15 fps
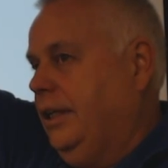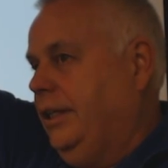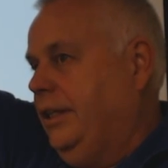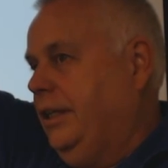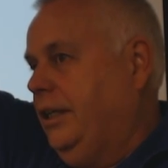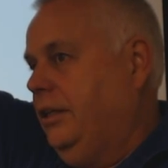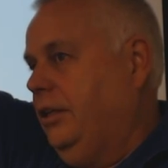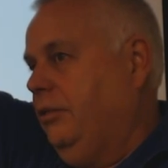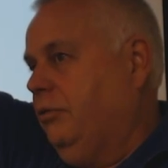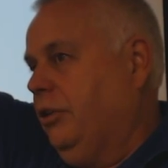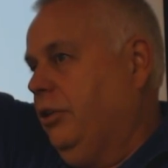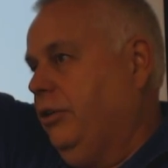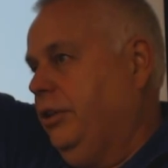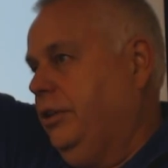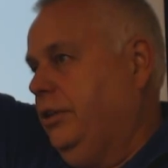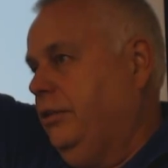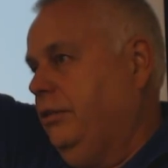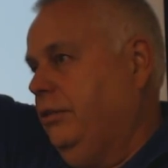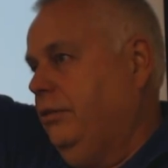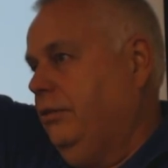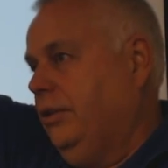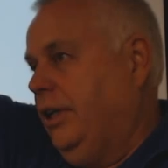And then we're going
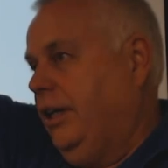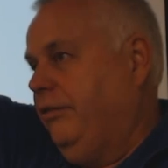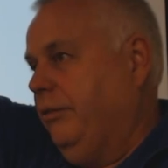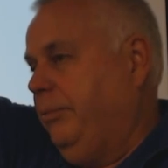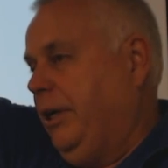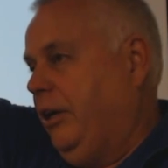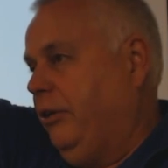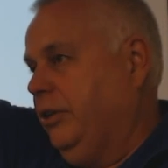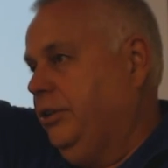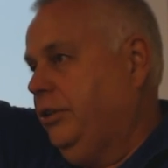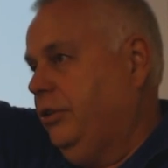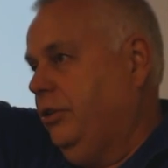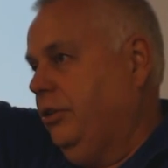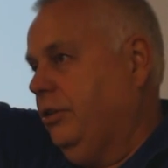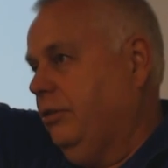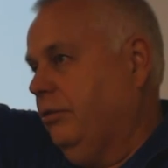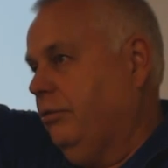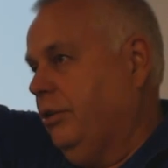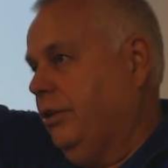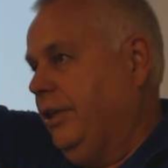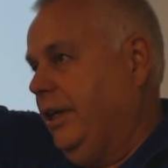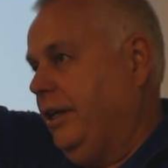to have the power stroke,
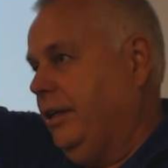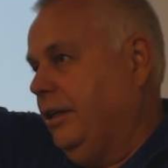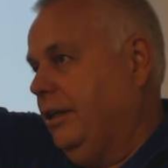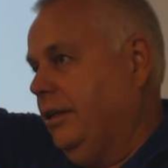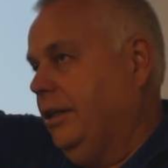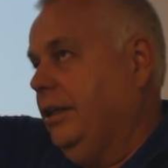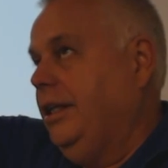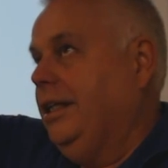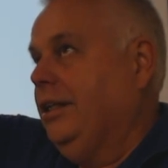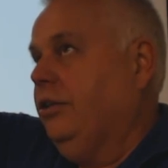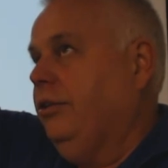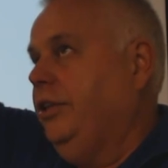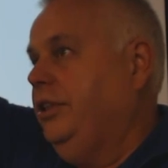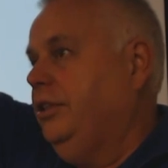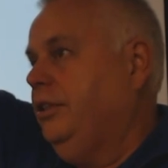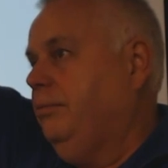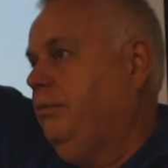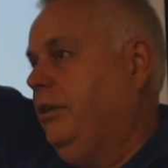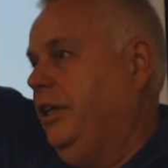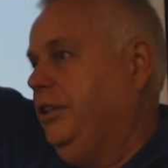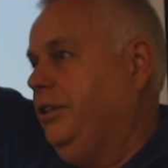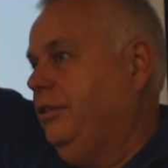where that increased
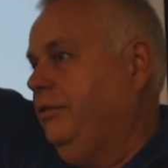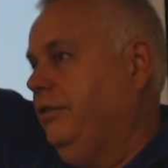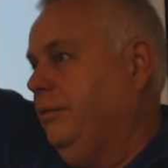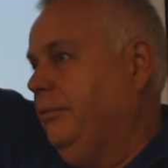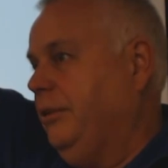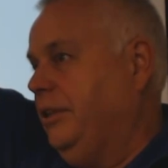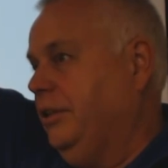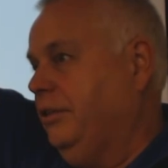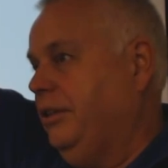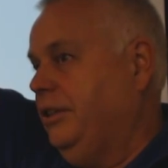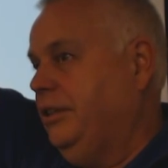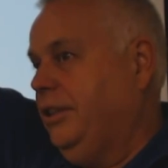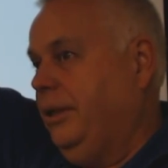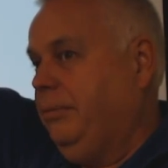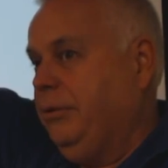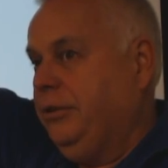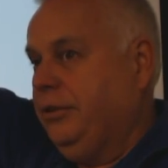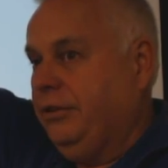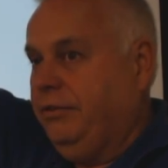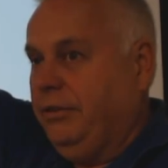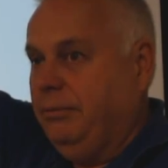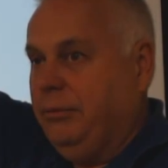pressure from the increased
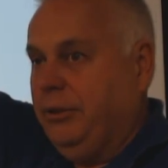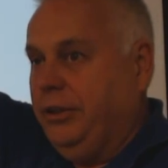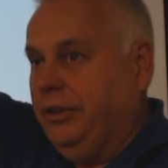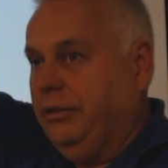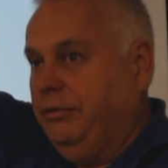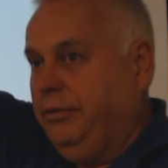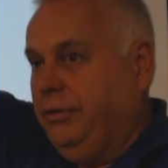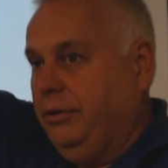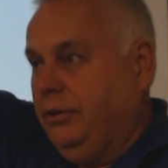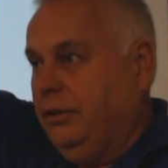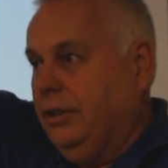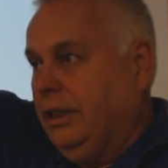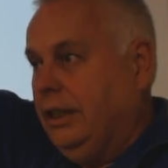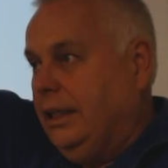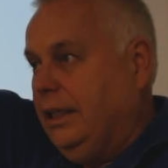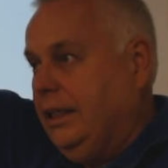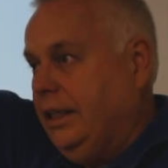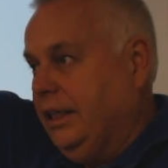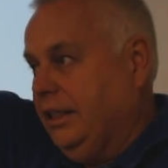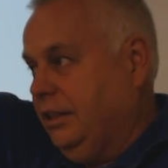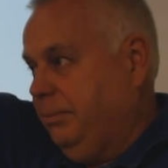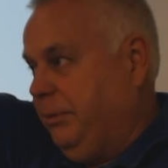temperature from burning the fuel
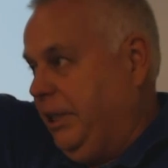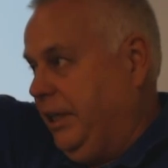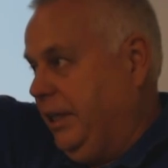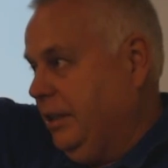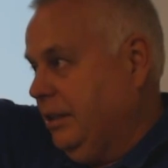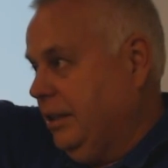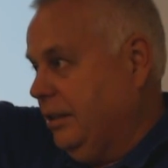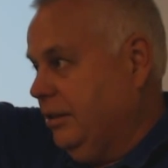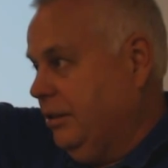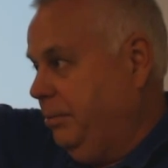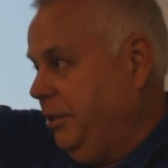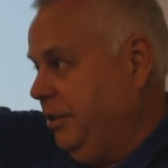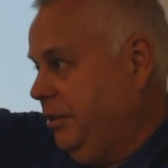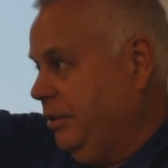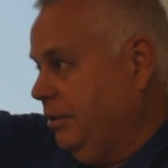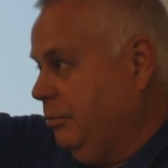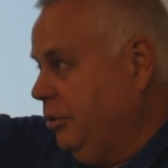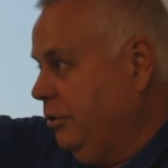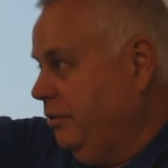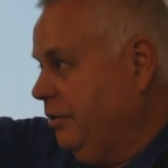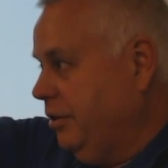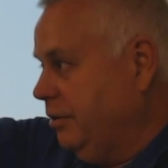expands as the piston
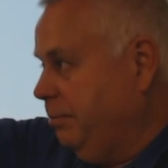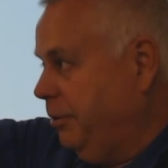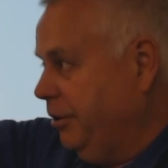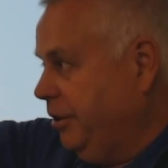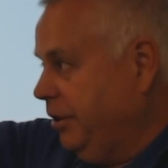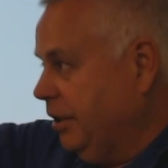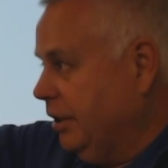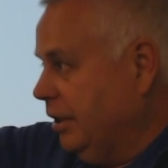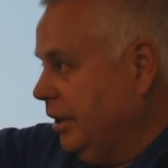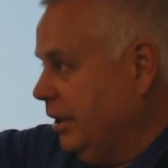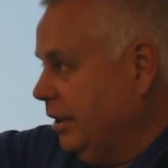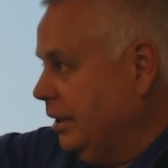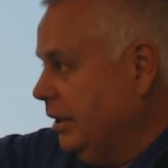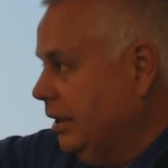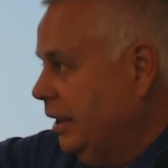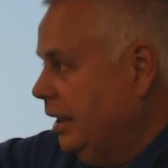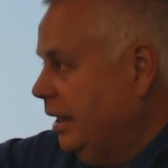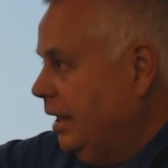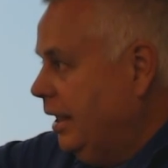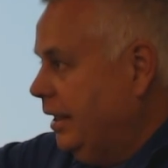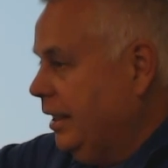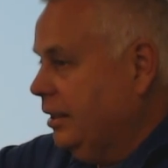moves. It's pushing on it,
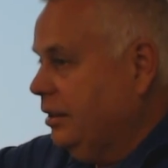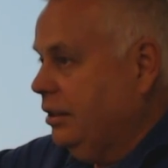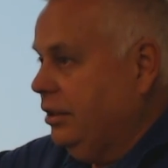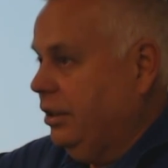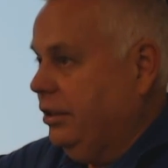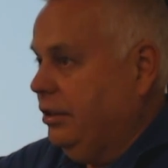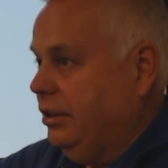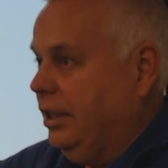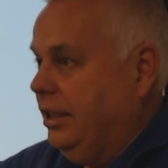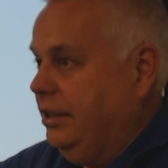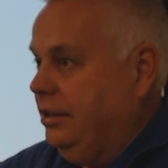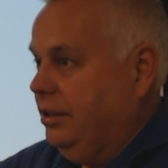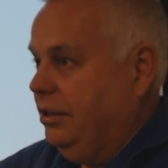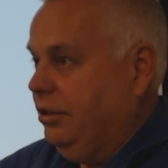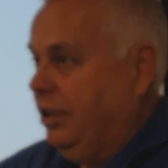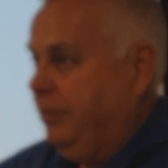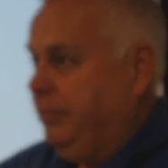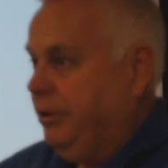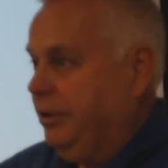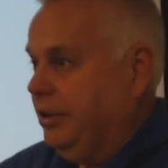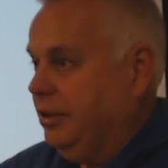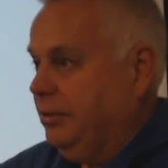and that's another
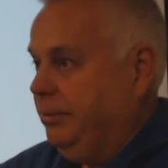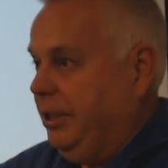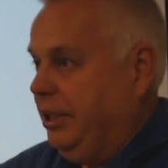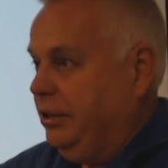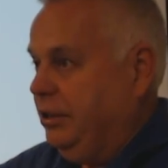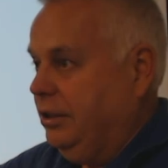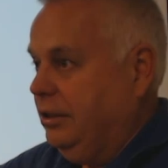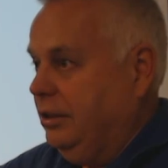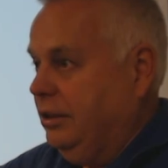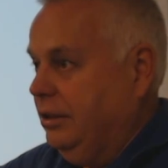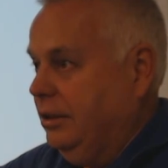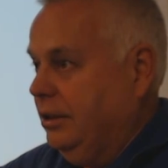isentropic expansion.